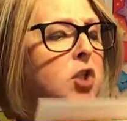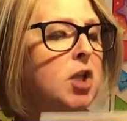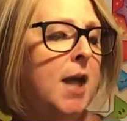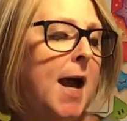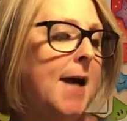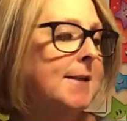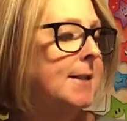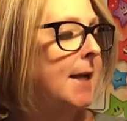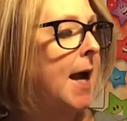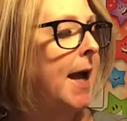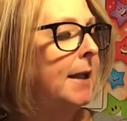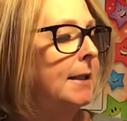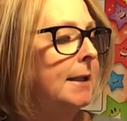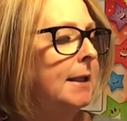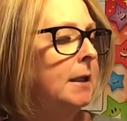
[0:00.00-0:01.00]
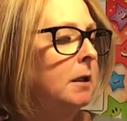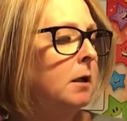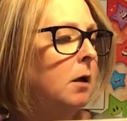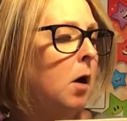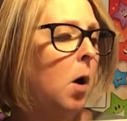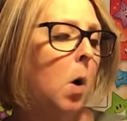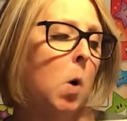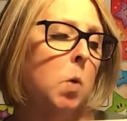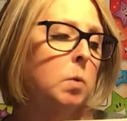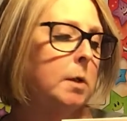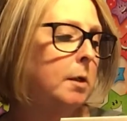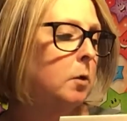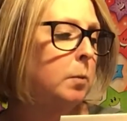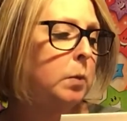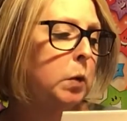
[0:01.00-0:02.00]
she asked kindly. Oh,
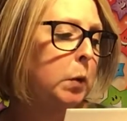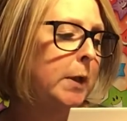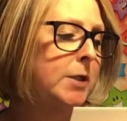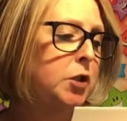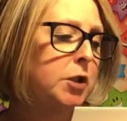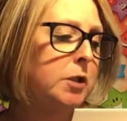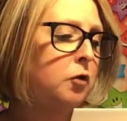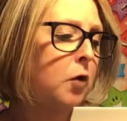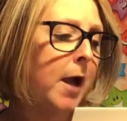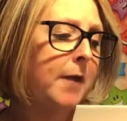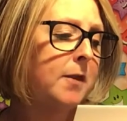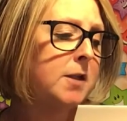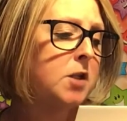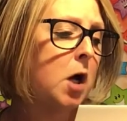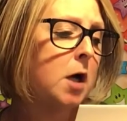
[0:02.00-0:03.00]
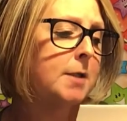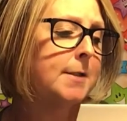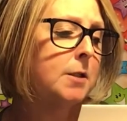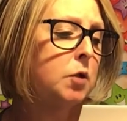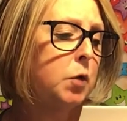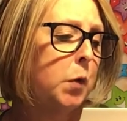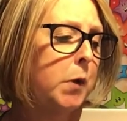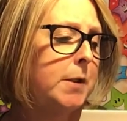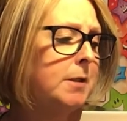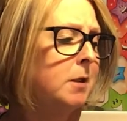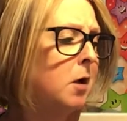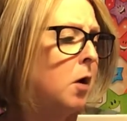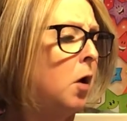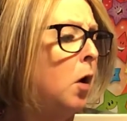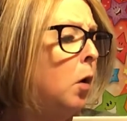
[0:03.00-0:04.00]
little blue engine, cried the dolls and toys.
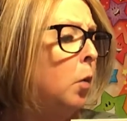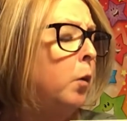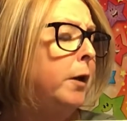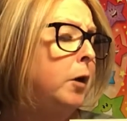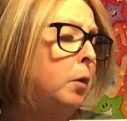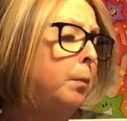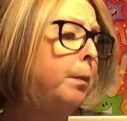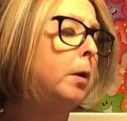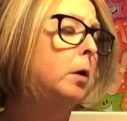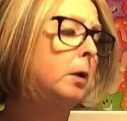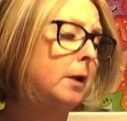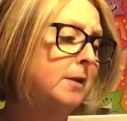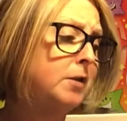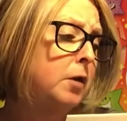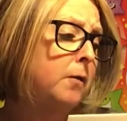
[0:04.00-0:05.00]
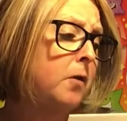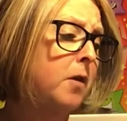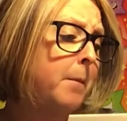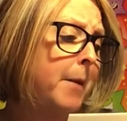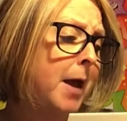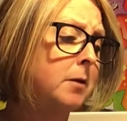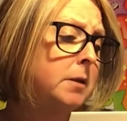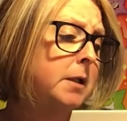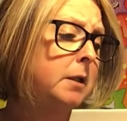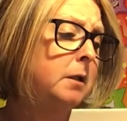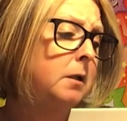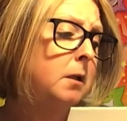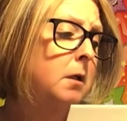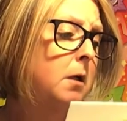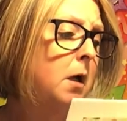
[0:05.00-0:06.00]
Will you pull us over the
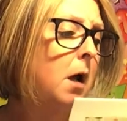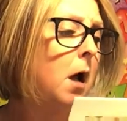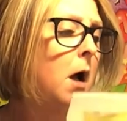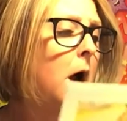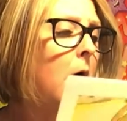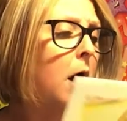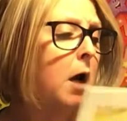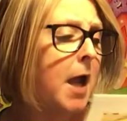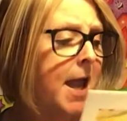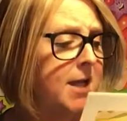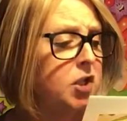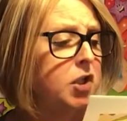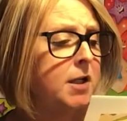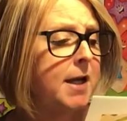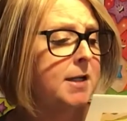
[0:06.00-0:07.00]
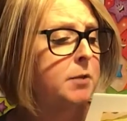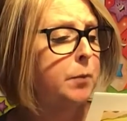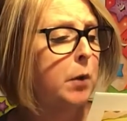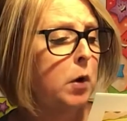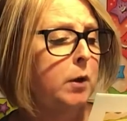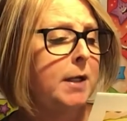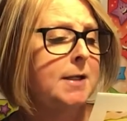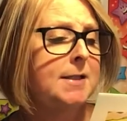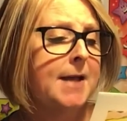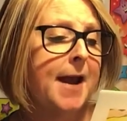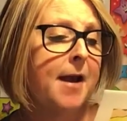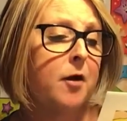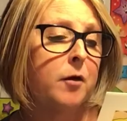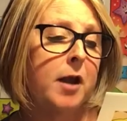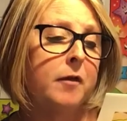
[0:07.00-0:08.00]
mountain? Our engine has broken
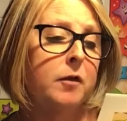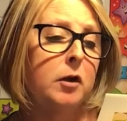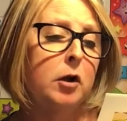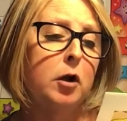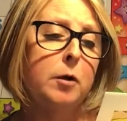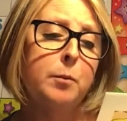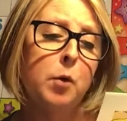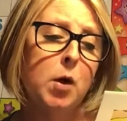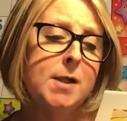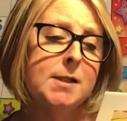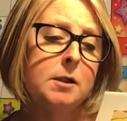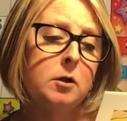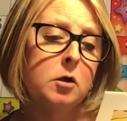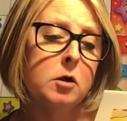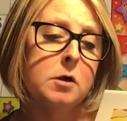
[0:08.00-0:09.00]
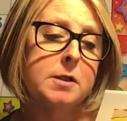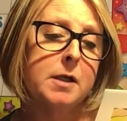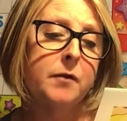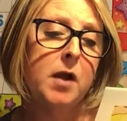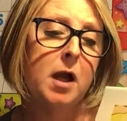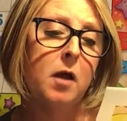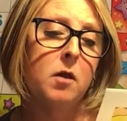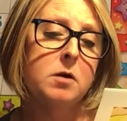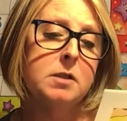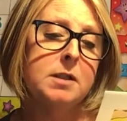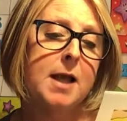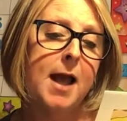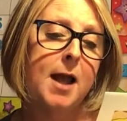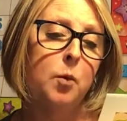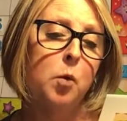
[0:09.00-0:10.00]
down, and the good boys and girls on the other
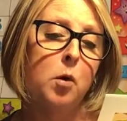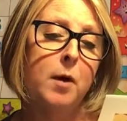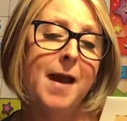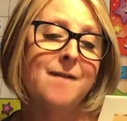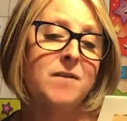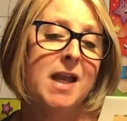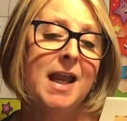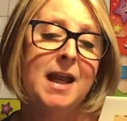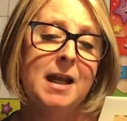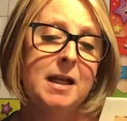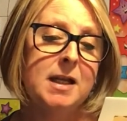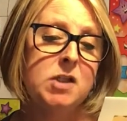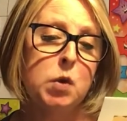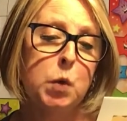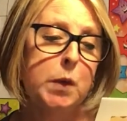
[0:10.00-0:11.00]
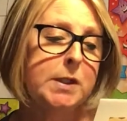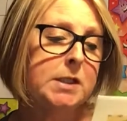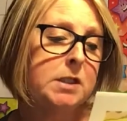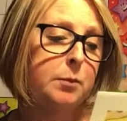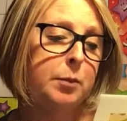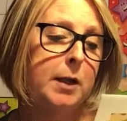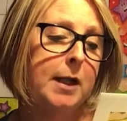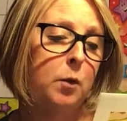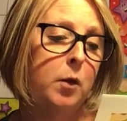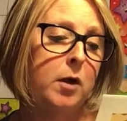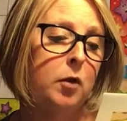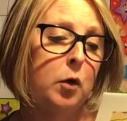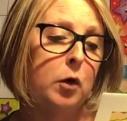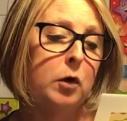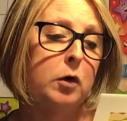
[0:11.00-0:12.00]
side won't have any toys to play
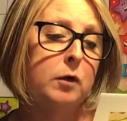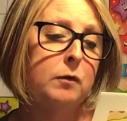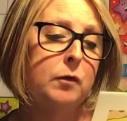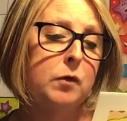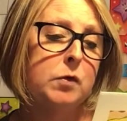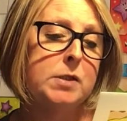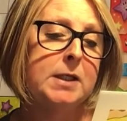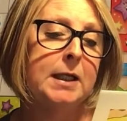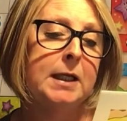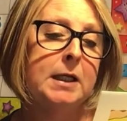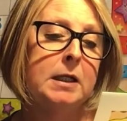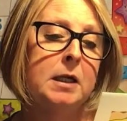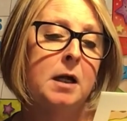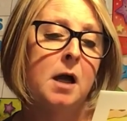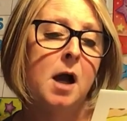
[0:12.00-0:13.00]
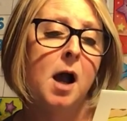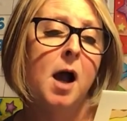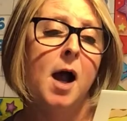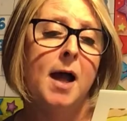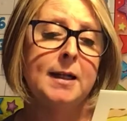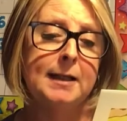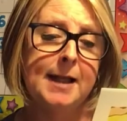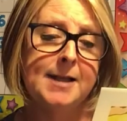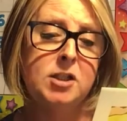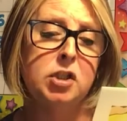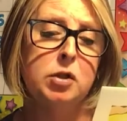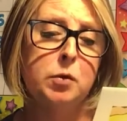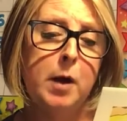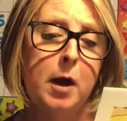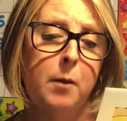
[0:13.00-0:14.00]
with or good food to eat unless
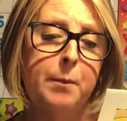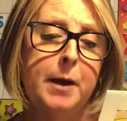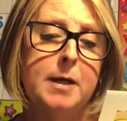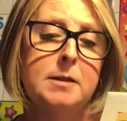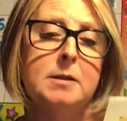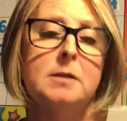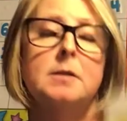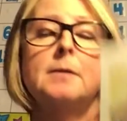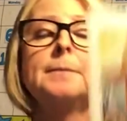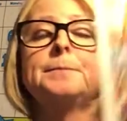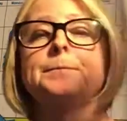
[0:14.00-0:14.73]
you help us.